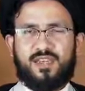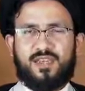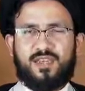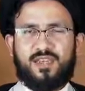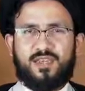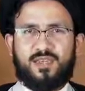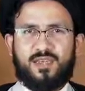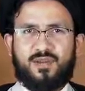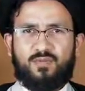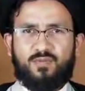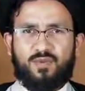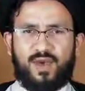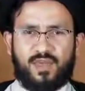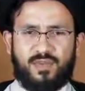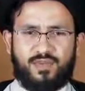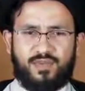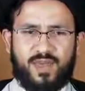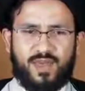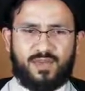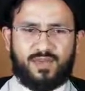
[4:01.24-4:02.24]
in a way
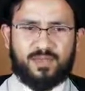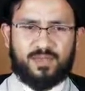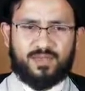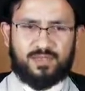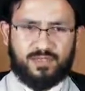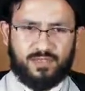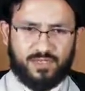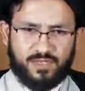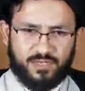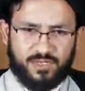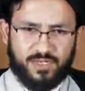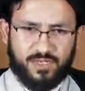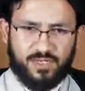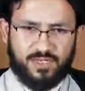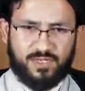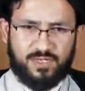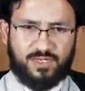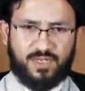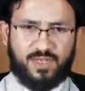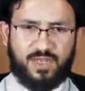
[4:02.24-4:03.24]
that his
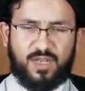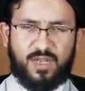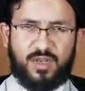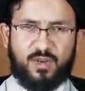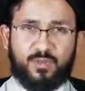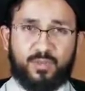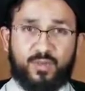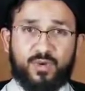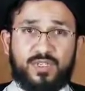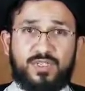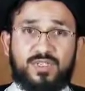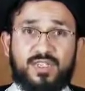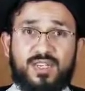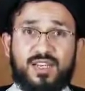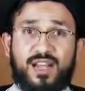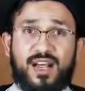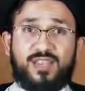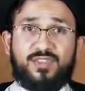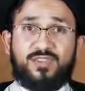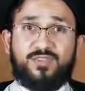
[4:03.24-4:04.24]
decision puts the
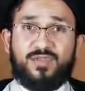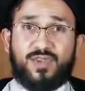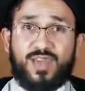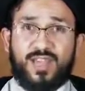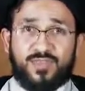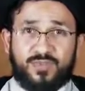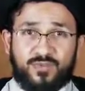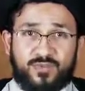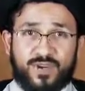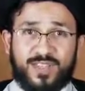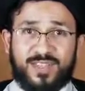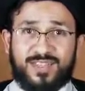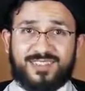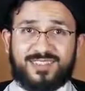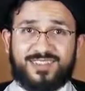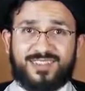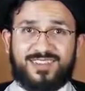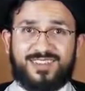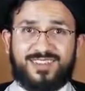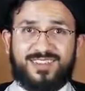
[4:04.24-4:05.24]
country at
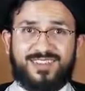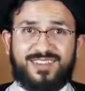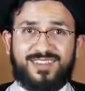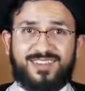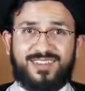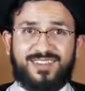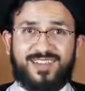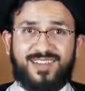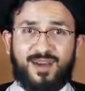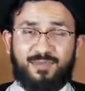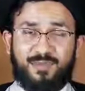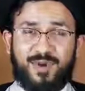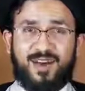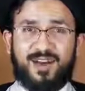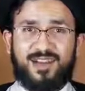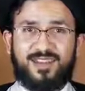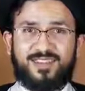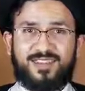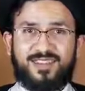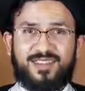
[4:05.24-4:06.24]
risk. Come
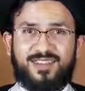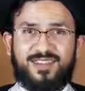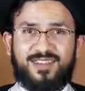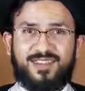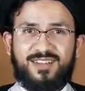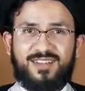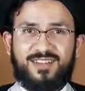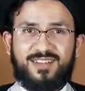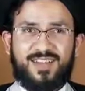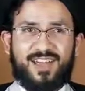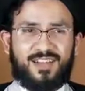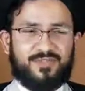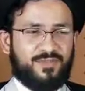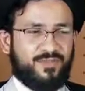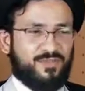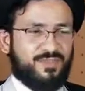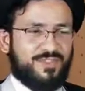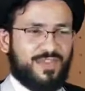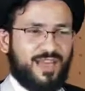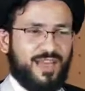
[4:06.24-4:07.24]
on. Like,
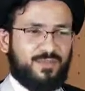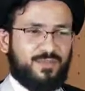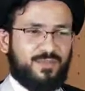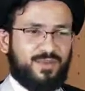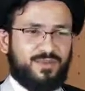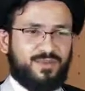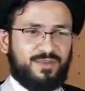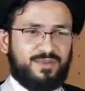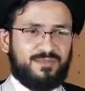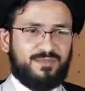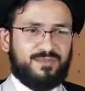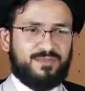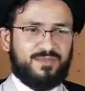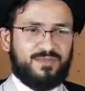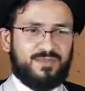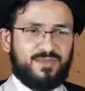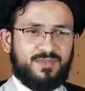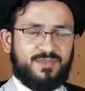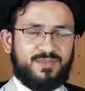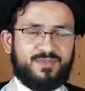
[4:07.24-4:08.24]
for example,
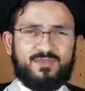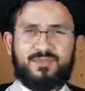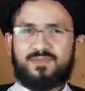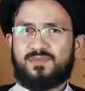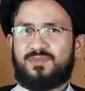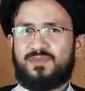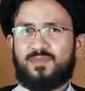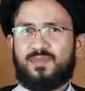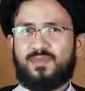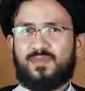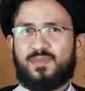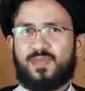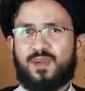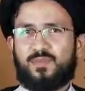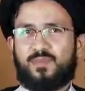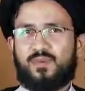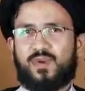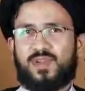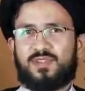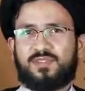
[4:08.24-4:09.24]
a
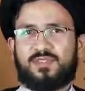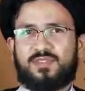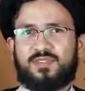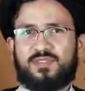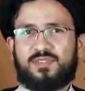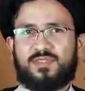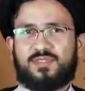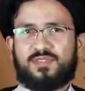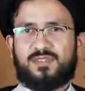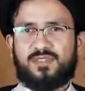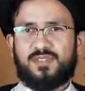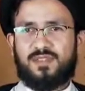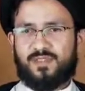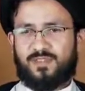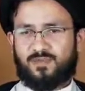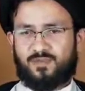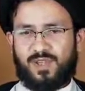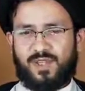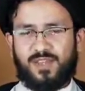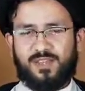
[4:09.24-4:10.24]
president in an
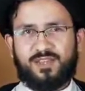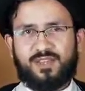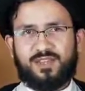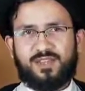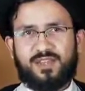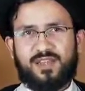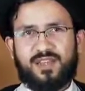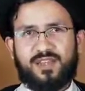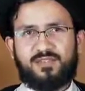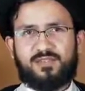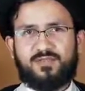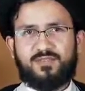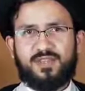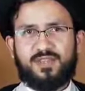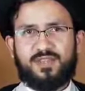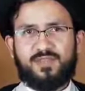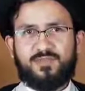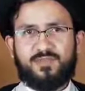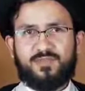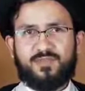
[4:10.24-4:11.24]
Iranian
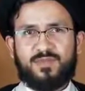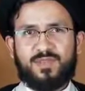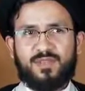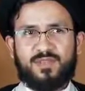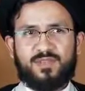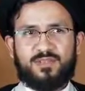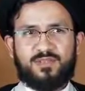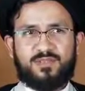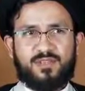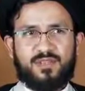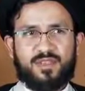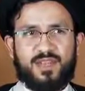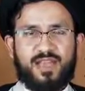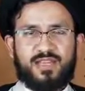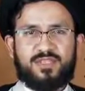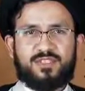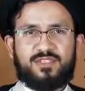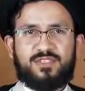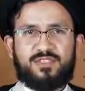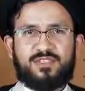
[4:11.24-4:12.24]
country
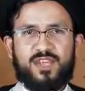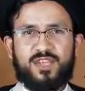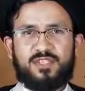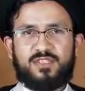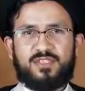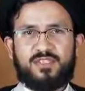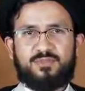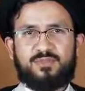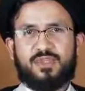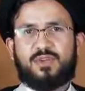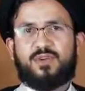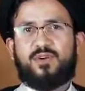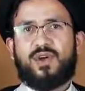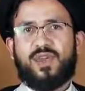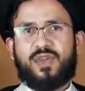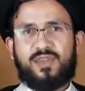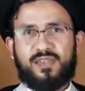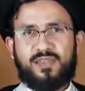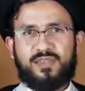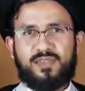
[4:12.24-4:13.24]
selects
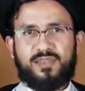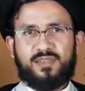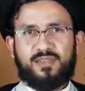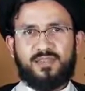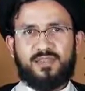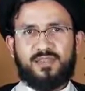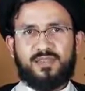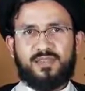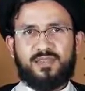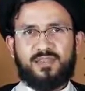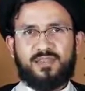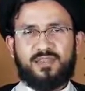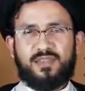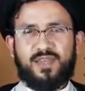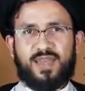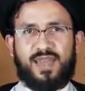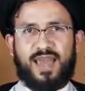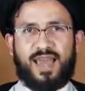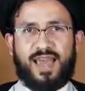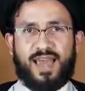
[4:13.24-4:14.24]
JCPOA
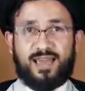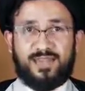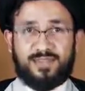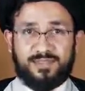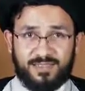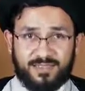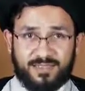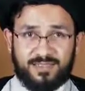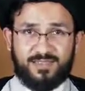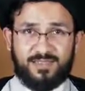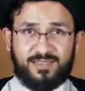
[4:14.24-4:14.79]
as